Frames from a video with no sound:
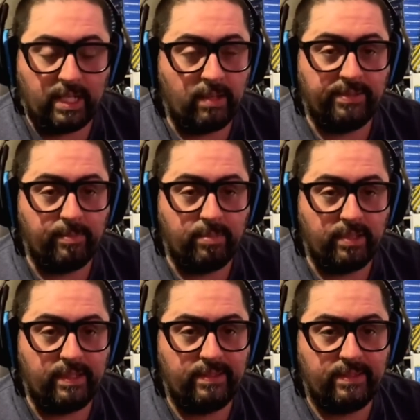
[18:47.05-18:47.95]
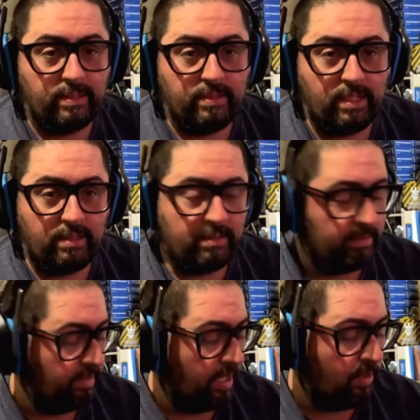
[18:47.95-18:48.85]
simple it is, and
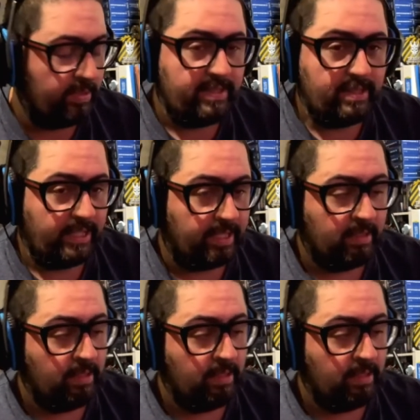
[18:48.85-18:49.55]
how easy. Like,